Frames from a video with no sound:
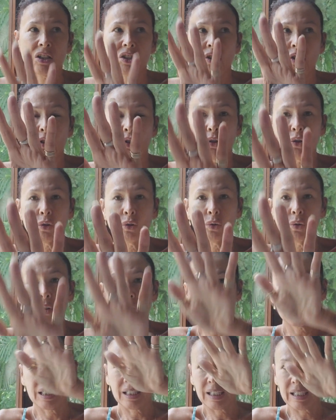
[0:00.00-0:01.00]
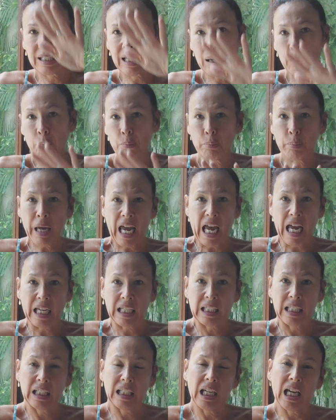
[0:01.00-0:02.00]
to step
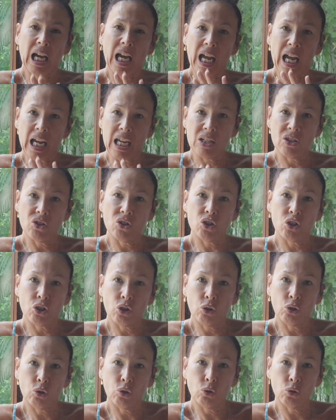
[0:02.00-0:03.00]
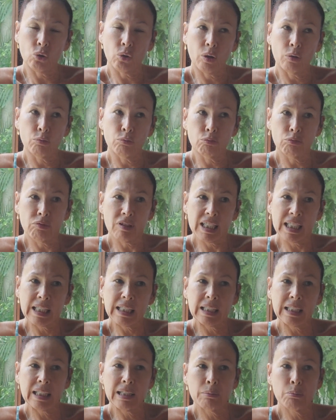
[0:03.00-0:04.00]
back and to
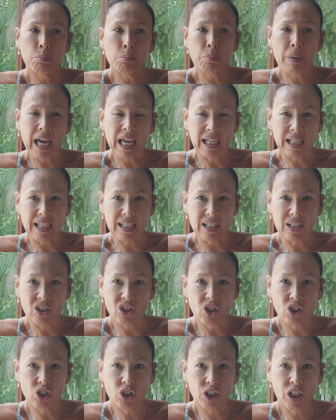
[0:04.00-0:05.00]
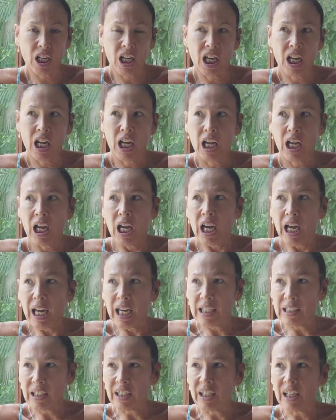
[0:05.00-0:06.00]
really manage
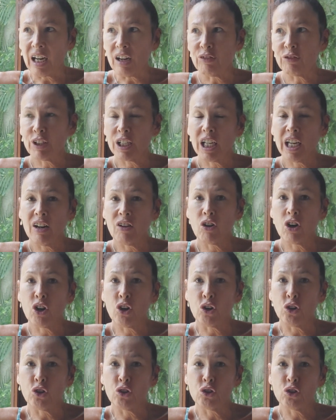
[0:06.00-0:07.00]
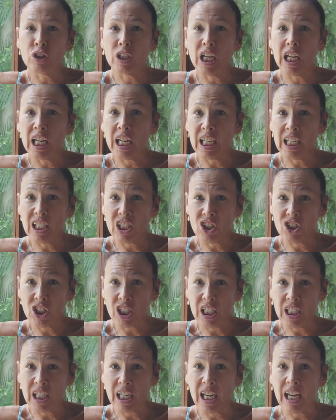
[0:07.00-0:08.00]
and govern our own
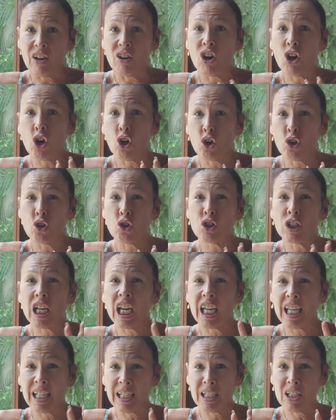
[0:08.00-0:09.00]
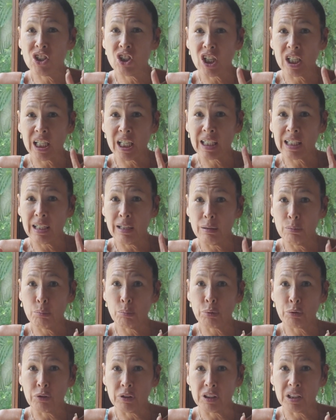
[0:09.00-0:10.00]
energy, our own energetic
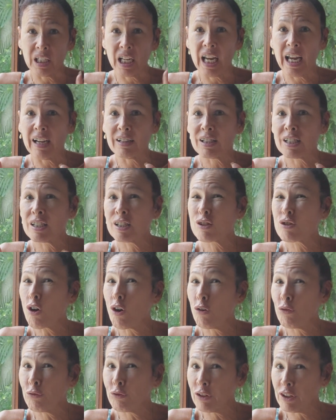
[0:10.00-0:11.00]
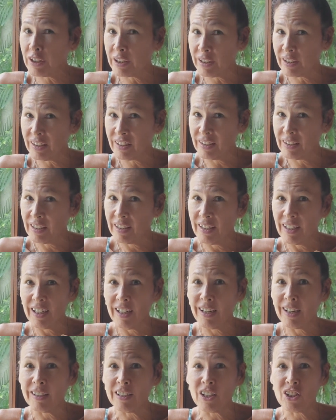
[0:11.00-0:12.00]
imprint, our sovereign
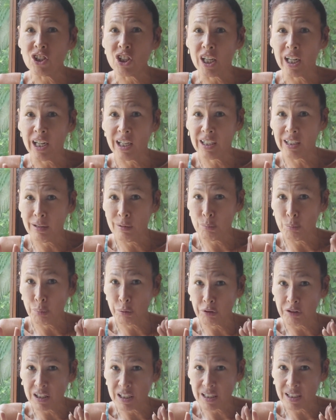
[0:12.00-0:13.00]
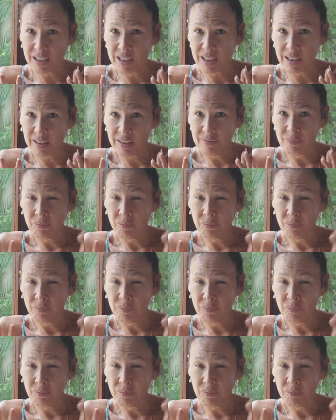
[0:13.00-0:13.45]
energetic imprint.